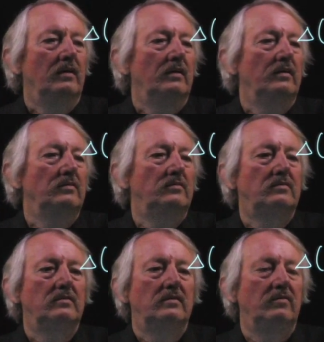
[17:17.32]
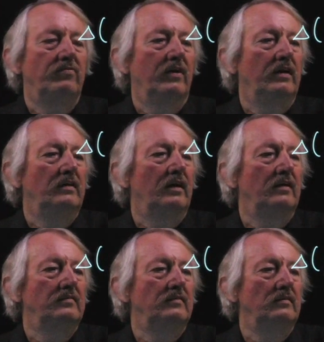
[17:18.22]
is defined
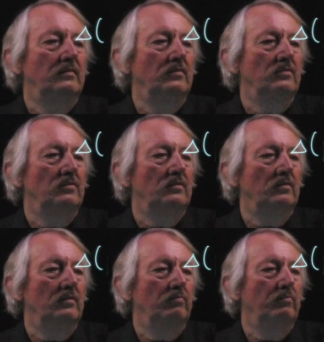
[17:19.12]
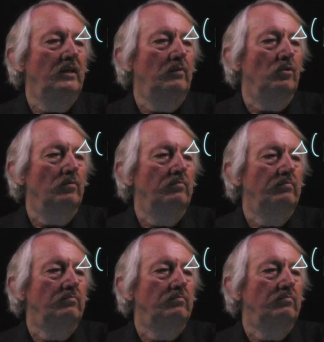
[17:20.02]
as the minimum,